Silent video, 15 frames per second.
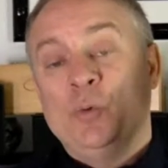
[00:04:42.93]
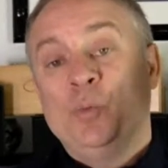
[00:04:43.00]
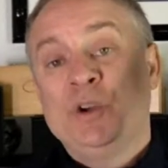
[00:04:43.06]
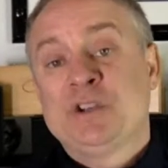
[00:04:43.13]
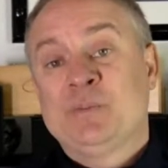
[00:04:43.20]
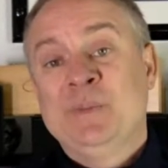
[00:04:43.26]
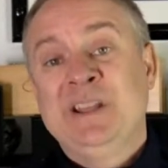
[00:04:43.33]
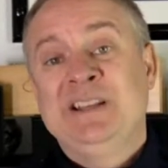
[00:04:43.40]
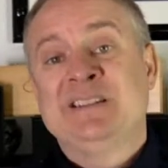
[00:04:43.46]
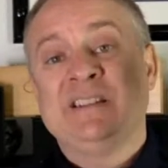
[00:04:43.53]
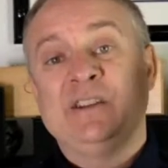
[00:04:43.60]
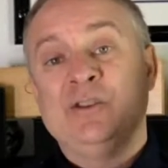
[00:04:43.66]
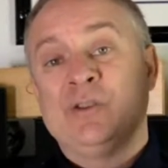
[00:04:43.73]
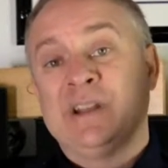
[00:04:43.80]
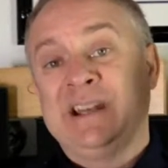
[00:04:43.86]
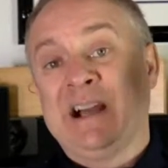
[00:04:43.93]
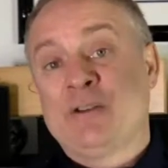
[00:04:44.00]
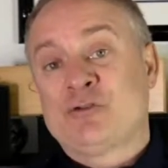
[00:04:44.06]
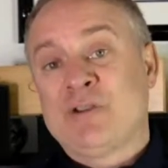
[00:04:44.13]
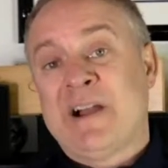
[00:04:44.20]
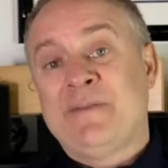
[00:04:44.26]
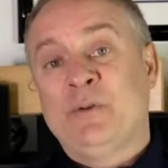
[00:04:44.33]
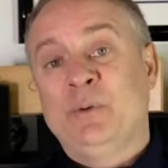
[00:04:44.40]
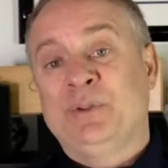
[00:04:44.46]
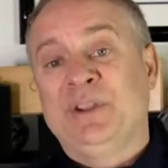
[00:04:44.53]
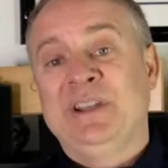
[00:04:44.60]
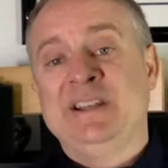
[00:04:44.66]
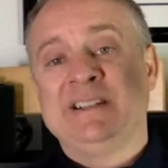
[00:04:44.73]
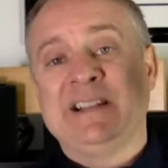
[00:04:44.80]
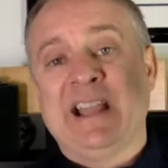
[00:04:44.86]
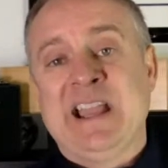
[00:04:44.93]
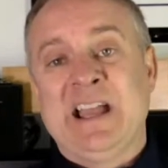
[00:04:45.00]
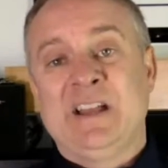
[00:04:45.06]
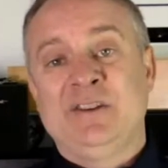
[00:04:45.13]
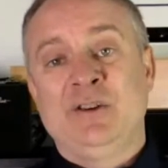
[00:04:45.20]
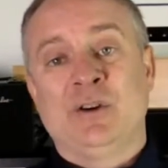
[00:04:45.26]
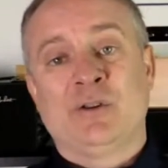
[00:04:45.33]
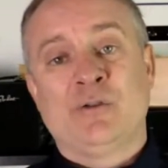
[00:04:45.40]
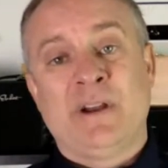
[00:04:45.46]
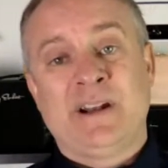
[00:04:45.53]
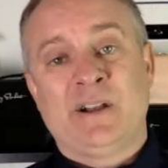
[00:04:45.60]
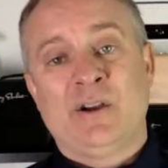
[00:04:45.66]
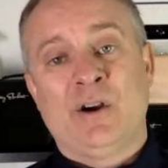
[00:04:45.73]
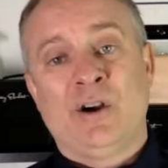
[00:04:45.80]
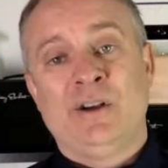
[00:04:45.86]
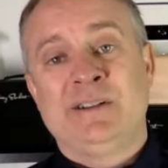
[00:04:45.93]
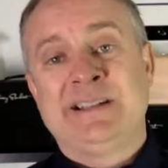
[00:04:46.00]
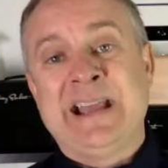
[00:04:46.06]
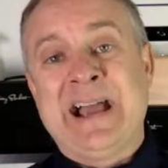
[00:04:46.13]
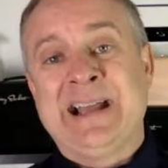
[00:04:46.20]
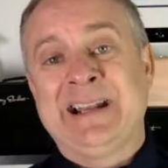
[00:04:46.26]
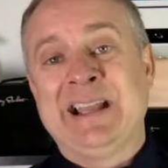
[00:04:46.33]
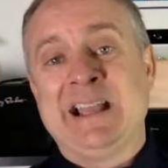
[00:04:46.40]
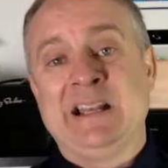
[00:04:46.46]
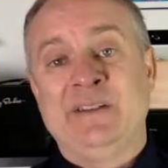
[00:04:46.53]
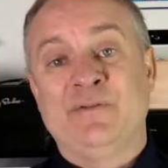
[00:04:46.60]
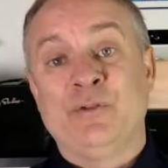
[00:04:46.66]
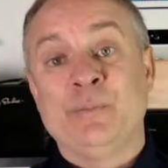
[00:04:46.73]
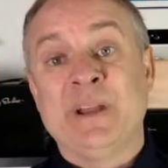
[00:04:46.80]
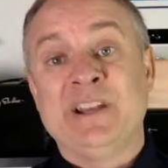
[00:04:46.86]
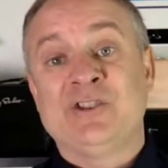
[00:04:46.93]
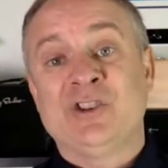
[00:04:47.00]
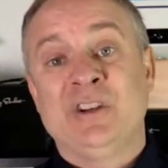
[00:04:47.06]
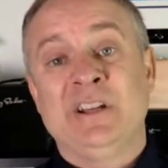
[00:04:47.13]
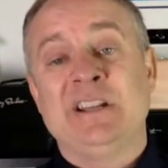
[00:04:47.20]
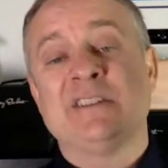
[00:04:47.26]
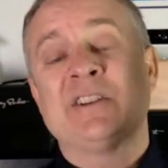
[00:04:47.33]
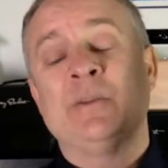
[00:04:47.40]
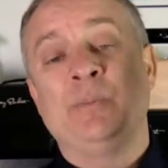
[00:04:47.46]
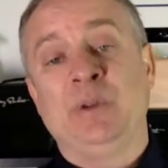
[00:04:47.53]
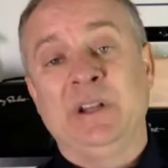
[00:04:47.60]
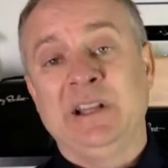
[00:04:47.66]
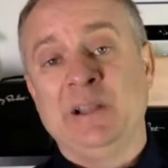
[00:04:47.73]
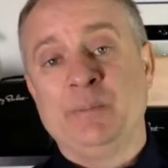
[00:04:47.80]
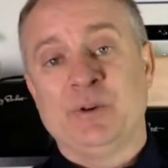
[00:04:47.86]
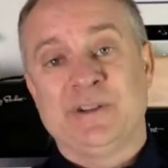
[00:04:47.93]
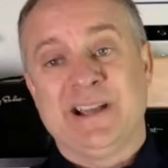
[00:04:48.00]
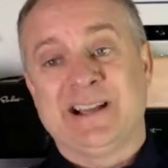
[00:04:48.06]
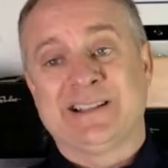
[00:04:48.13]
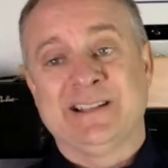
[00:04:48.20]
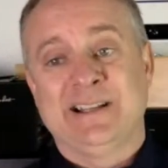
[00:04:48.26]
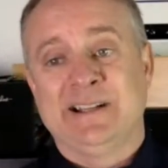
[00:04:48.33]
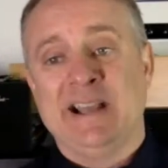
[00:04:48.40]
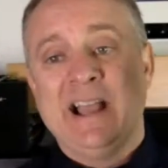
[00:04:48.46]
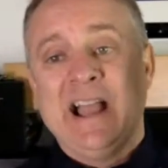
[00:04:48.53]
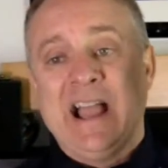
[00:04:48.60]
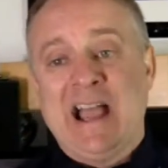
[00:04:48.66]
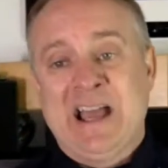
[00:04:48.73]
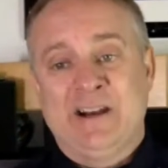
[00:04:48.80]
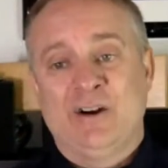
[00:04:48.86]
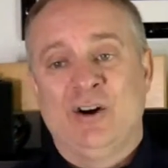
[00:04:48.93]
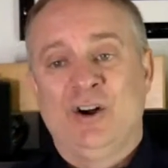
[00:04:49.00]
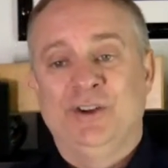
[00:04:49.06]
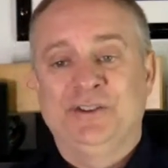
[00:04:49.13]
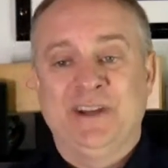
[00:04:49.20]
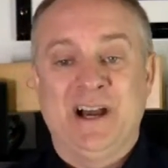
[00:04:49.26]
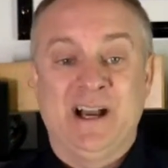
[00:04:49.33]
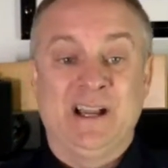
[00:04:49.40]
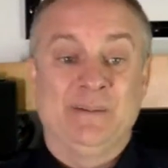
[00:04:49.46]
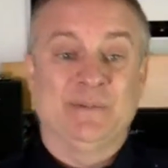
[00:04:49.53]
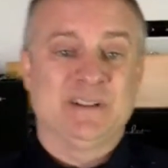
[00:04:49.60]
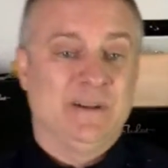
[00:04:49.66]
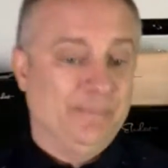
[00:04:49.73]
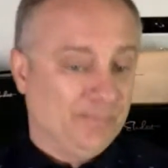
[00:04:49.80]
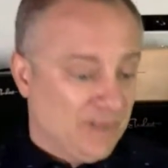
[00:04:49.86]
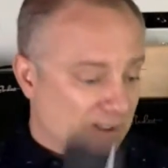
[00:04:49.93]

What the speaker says: which means that you can now travel with these and your credit card data and information is completely protected at all times.